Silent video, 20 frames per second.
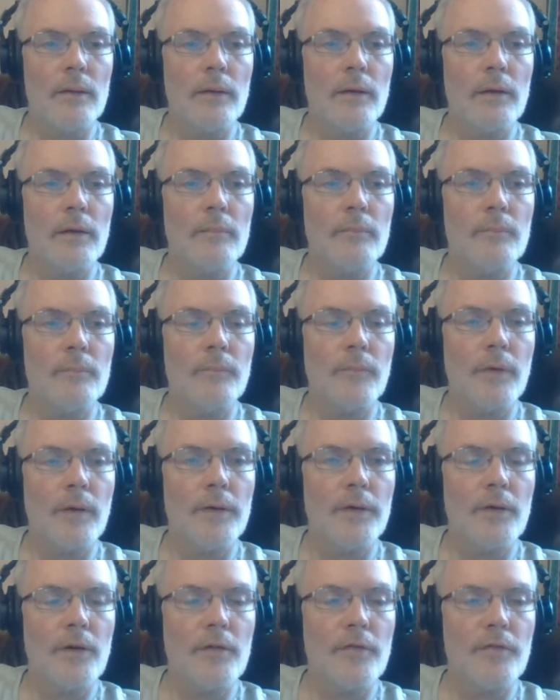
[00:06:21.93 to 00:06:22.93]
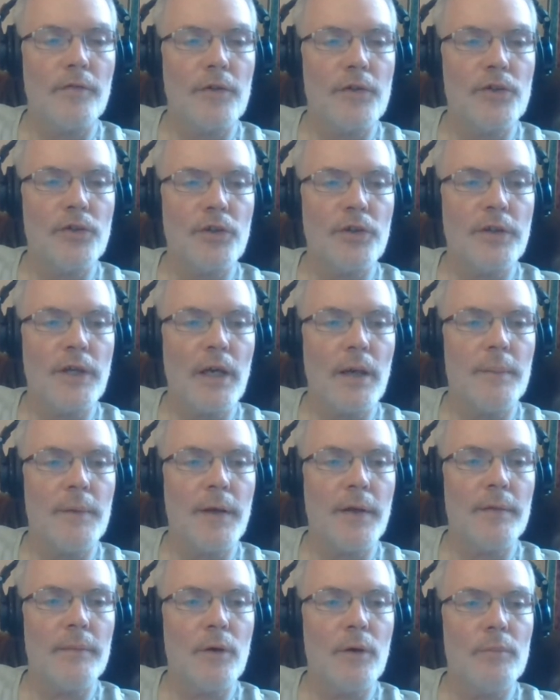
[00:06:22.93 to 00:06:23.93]
Yeah, I don't know if Richard can hear
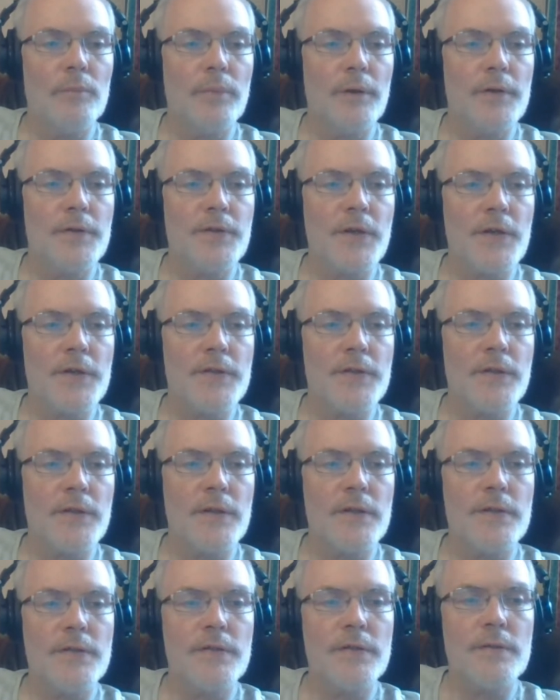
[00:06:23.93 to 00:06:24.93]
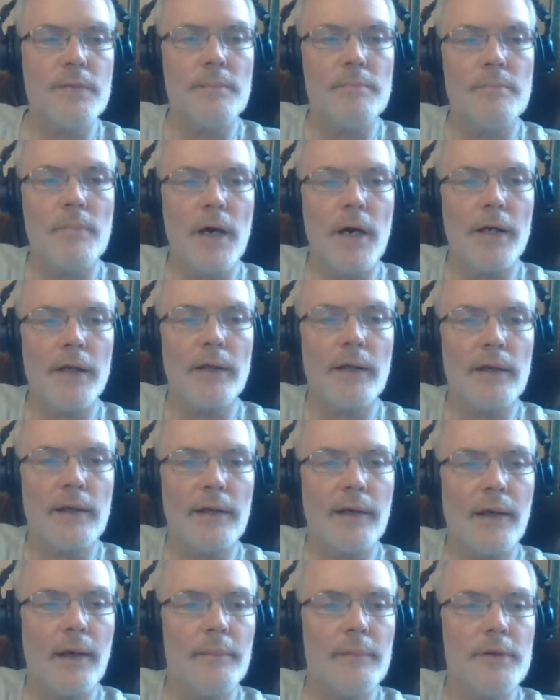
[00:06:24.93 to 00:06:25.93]
me at the moment, but it says his mic
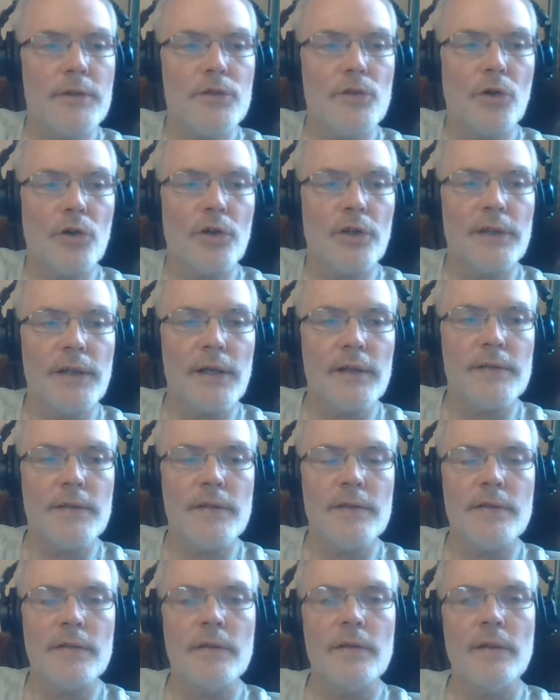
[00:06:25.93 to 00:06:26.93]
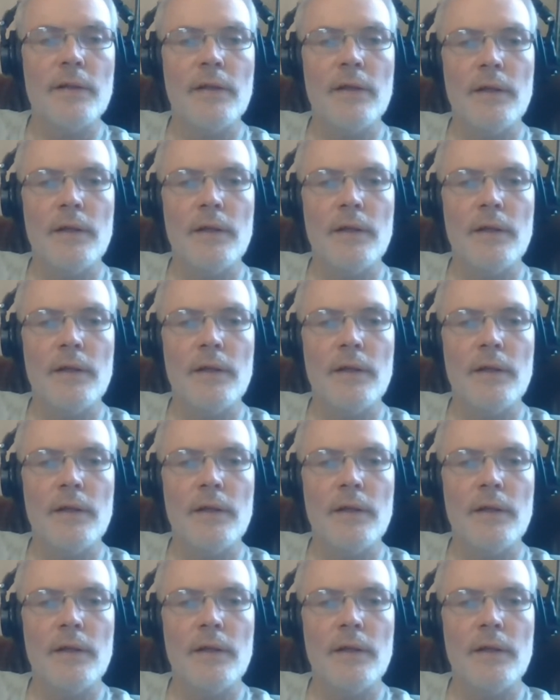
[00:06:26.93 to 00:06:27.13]
cam is not connected.